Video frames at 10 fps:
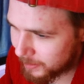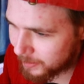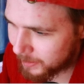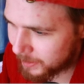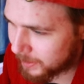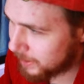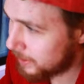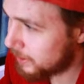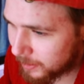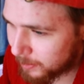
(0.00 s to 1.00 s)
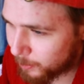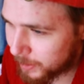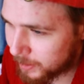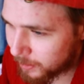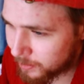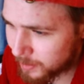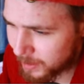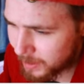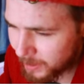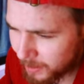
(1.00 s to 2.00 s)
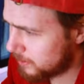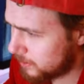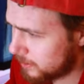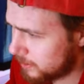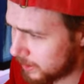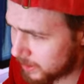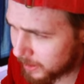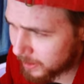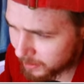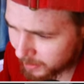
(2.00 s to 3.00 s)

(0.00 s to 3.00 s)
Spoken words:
They take. We don't take. Knight takes is